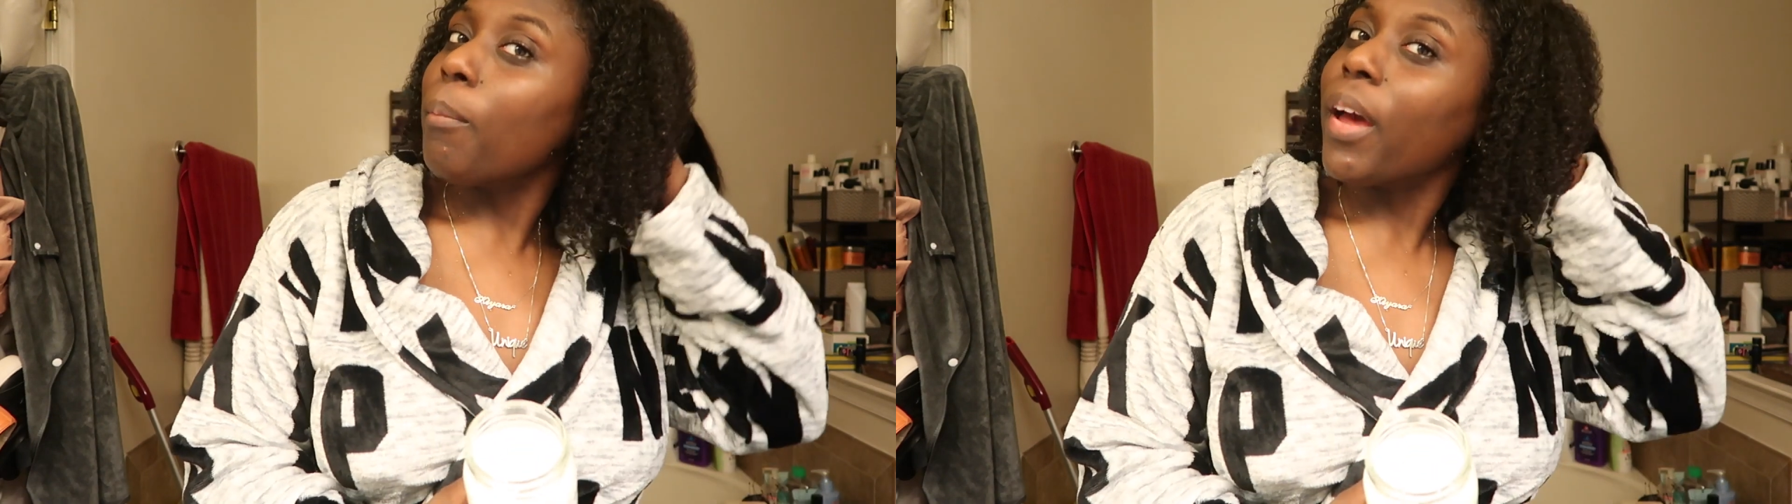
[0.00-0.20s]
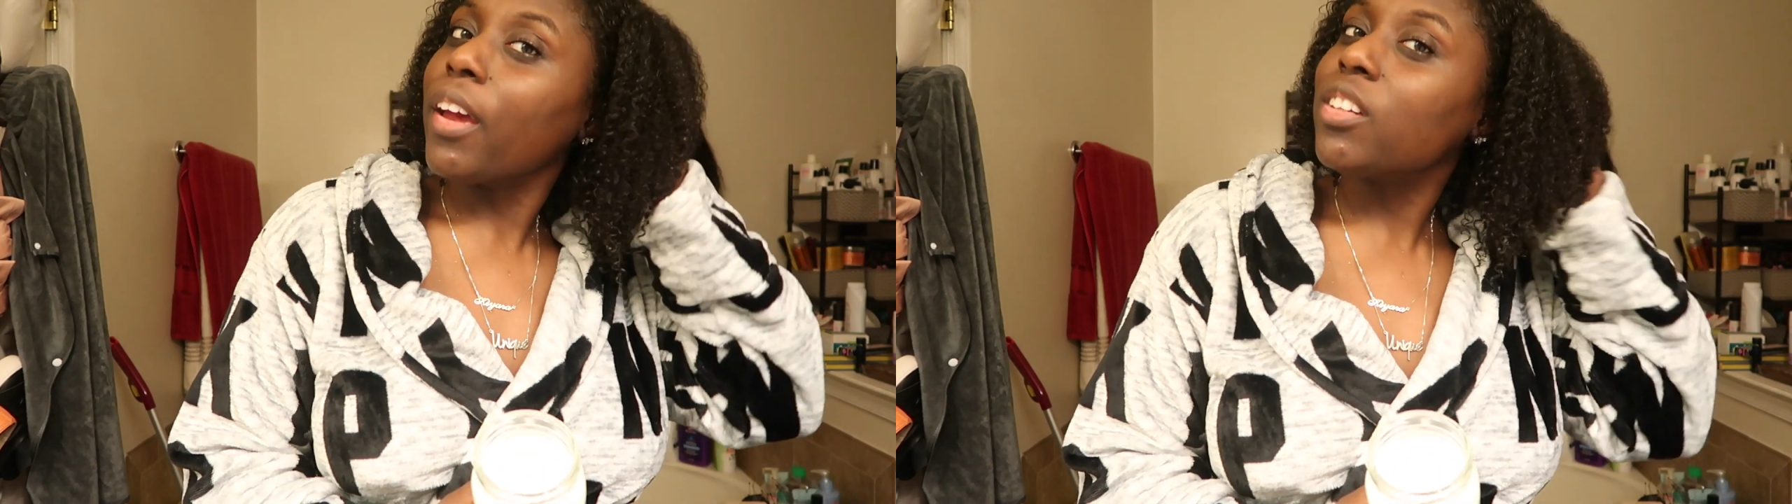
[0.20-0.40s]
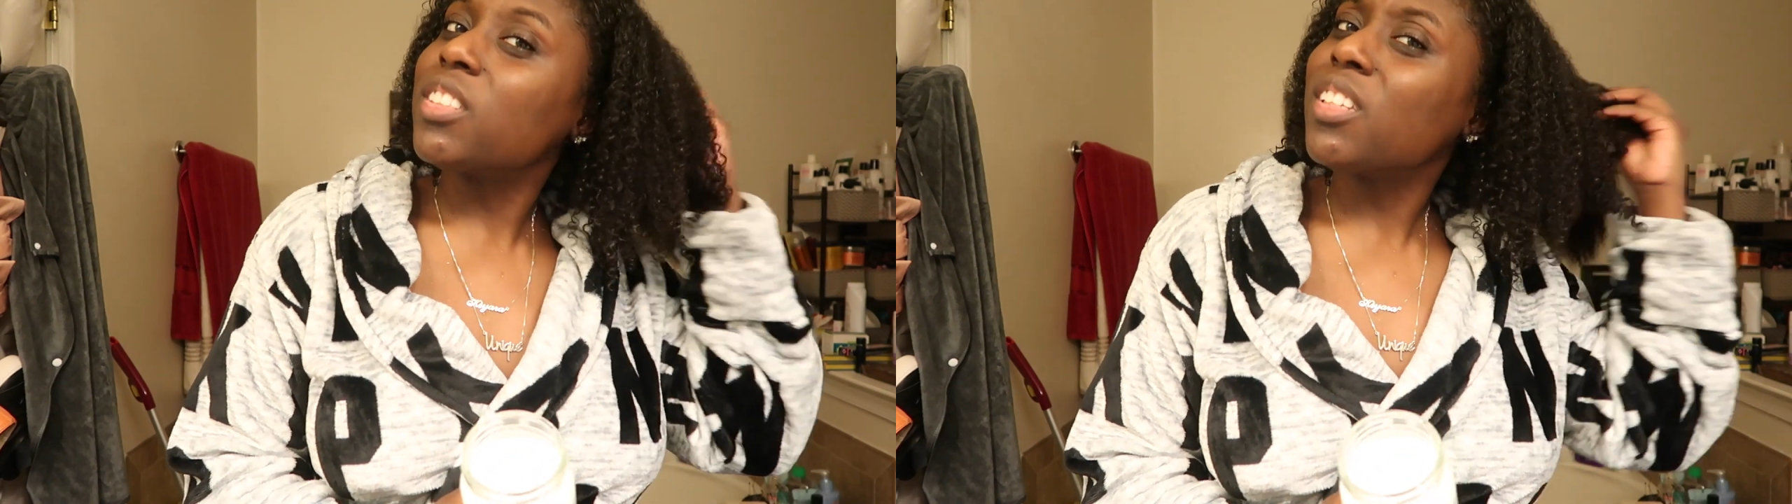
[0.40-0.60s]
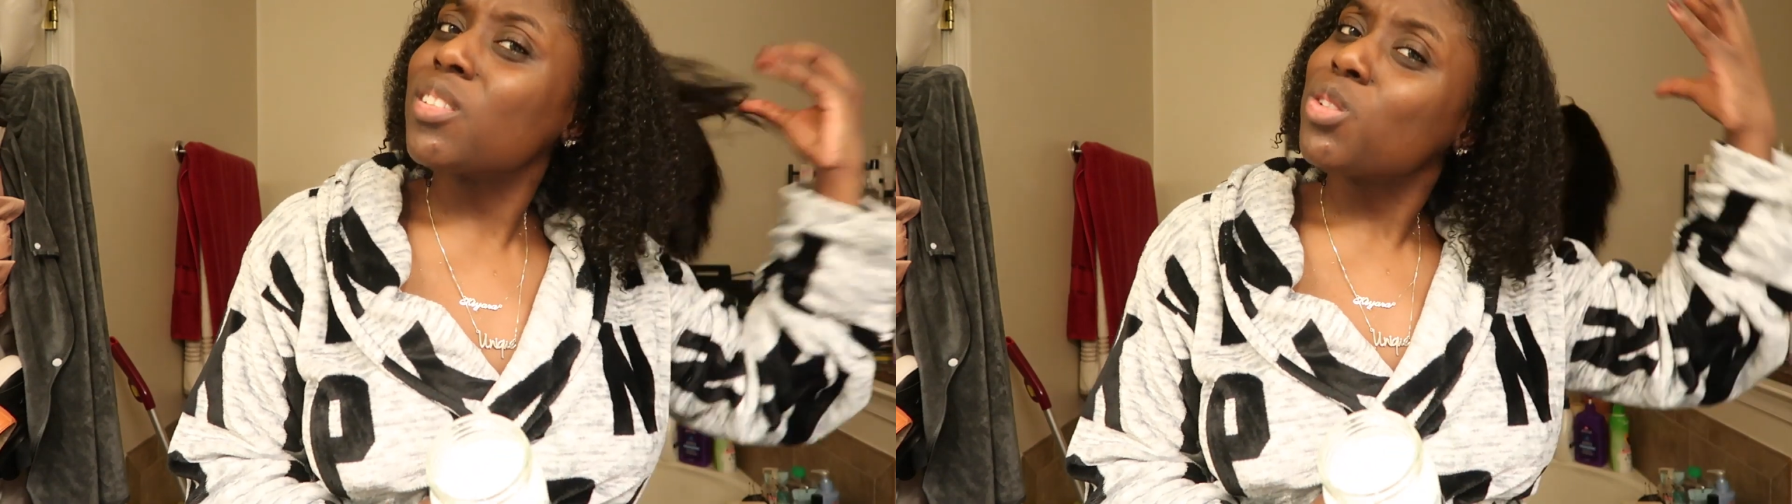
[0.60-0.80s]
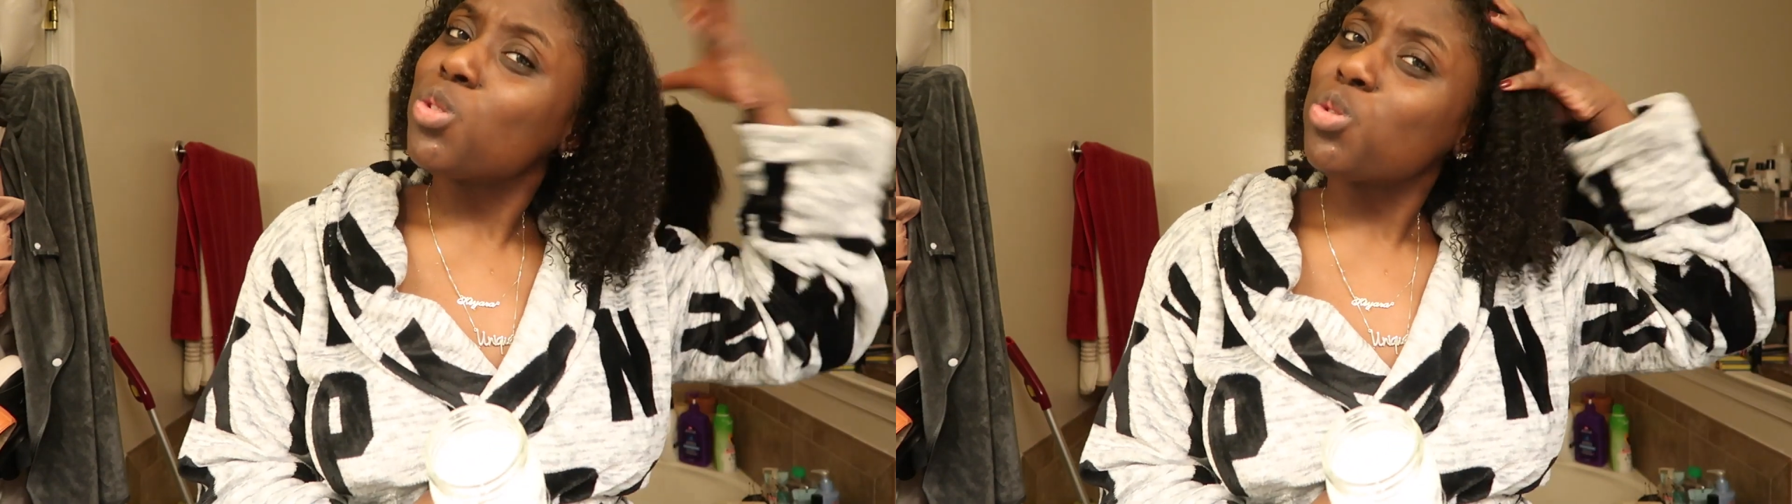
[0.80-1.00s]
my hair just
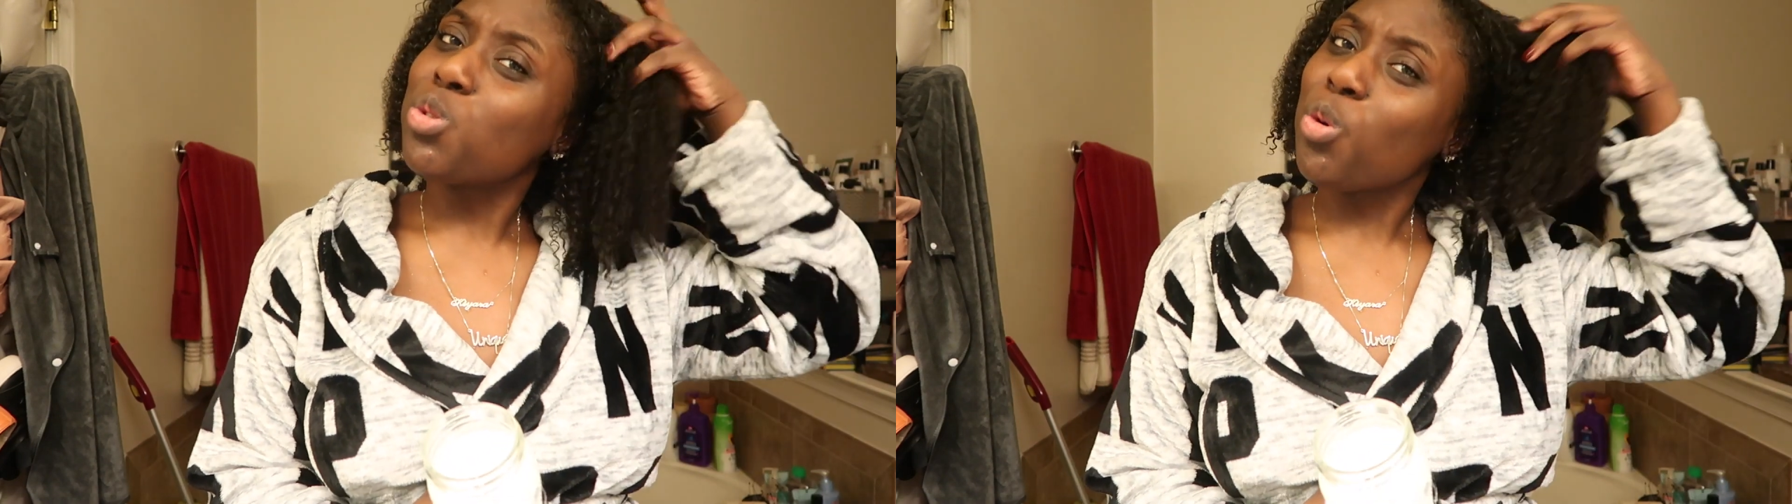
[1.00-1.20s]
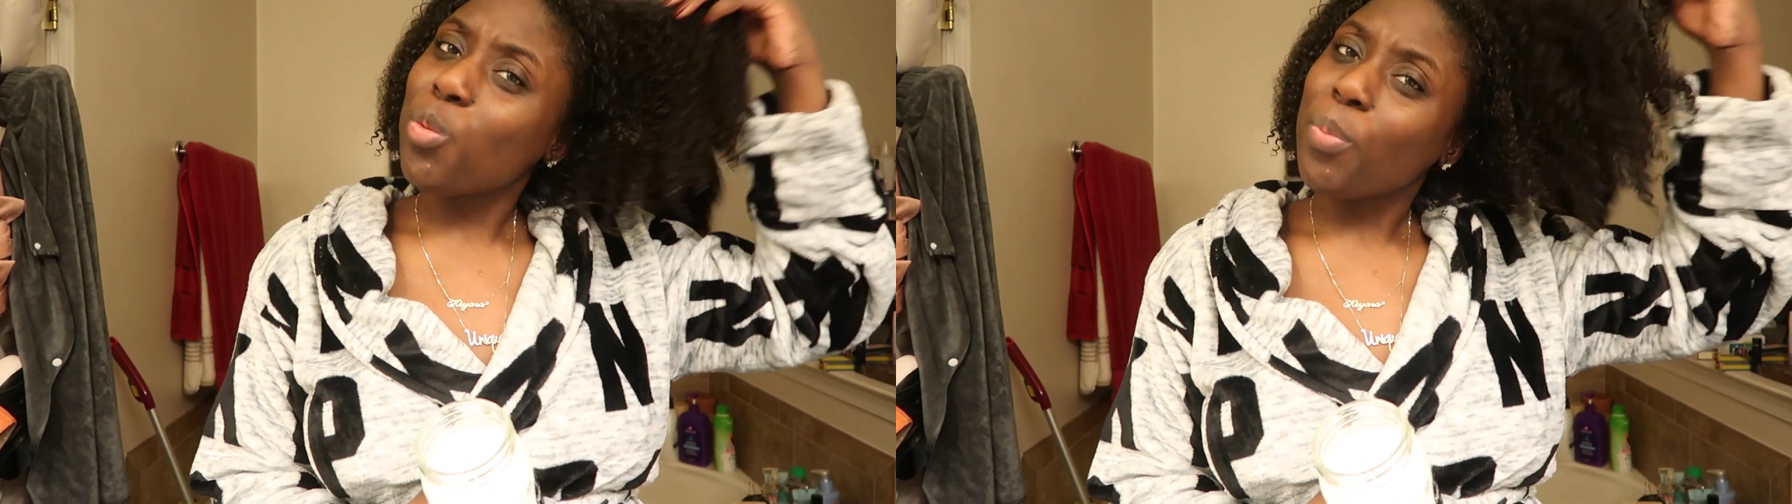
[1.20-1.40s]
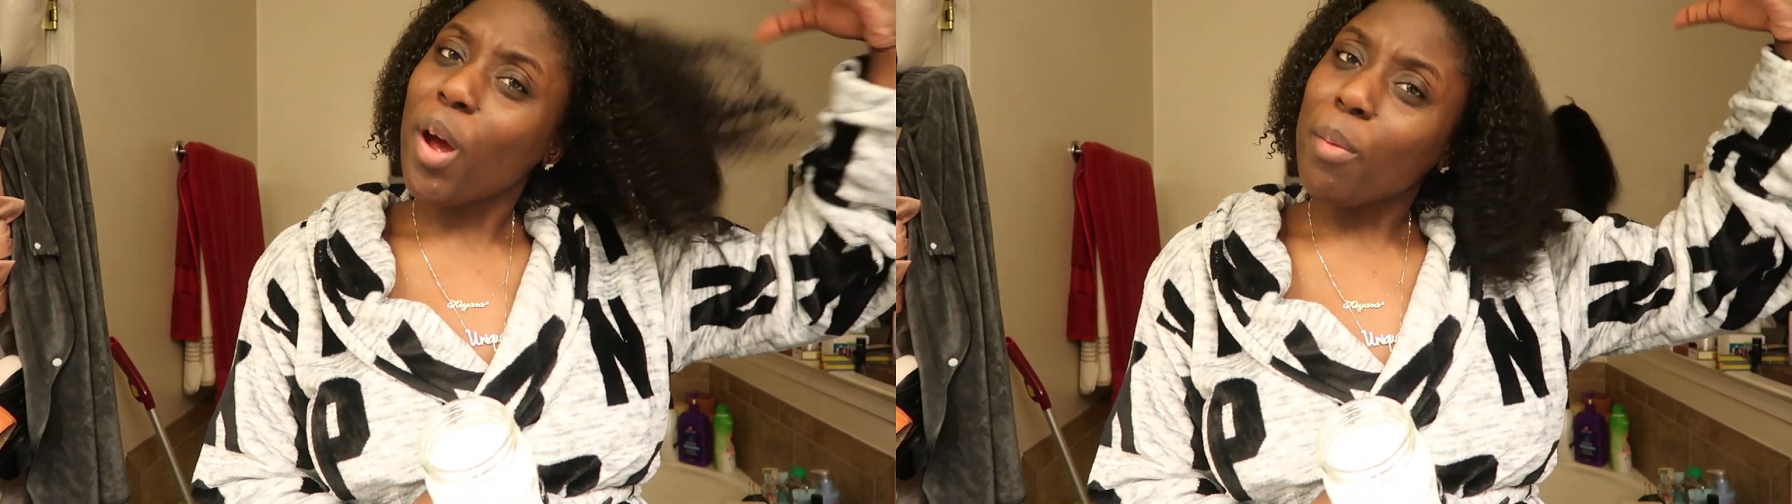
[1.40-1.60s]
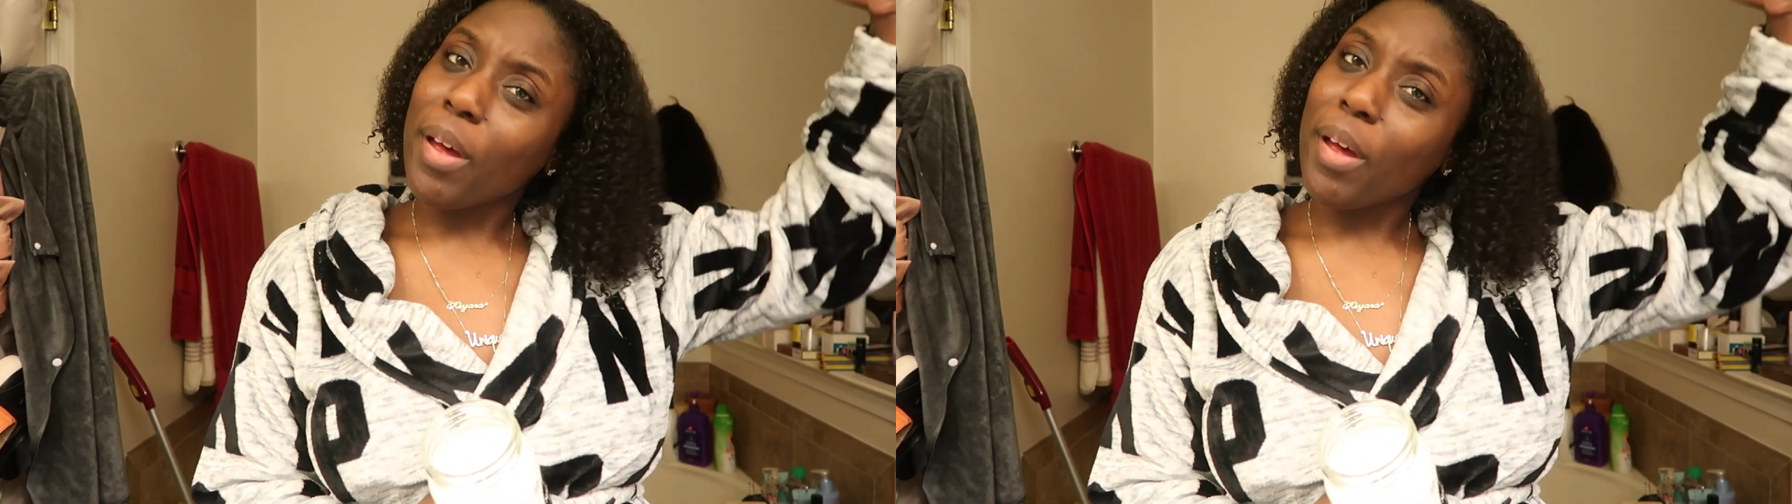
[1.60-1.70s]
gets super